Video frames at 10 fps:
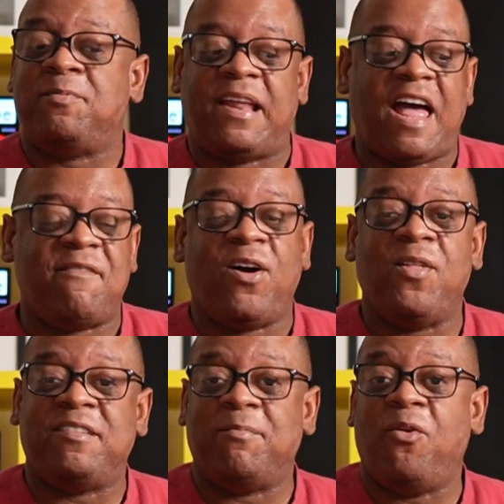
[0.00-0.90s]
But having all
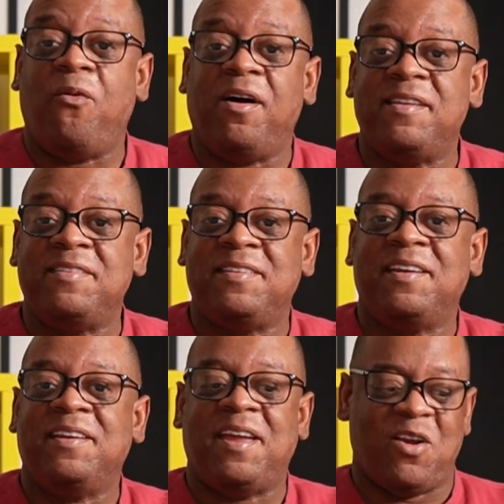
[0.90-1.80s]
these number 1s
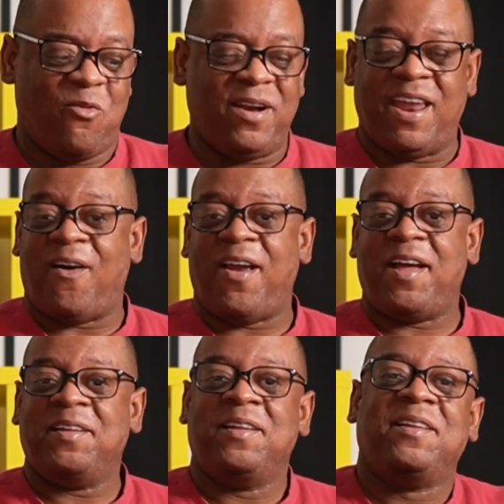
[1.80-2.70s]
in one
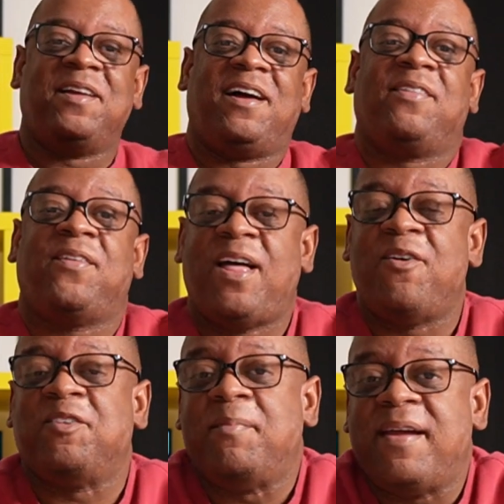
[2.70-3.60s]
area, I thought that
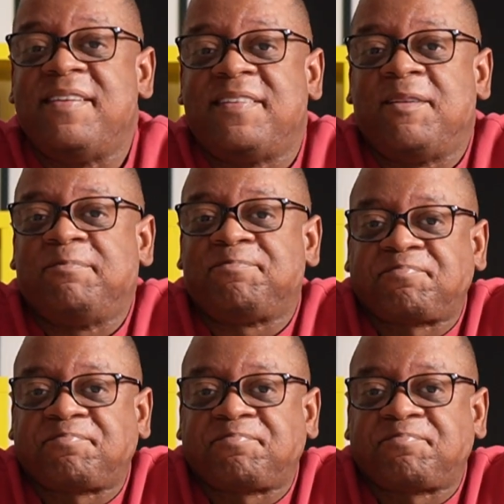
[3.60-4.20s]
was amazing.